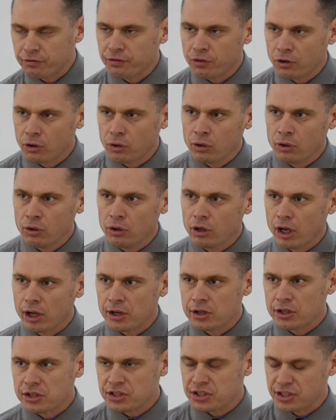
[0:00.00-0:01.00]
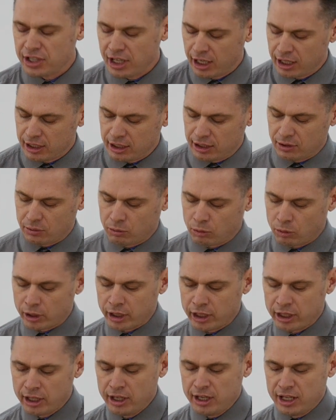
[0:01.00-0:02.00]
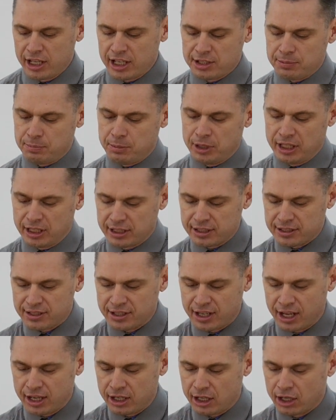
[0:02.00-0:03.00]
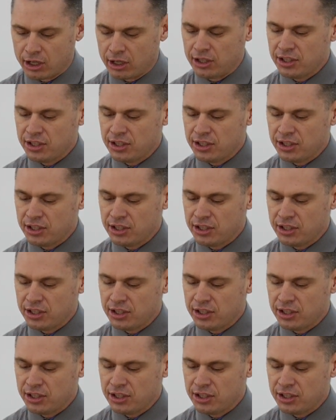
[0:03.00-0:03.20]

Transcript: full understanding of what is being said here.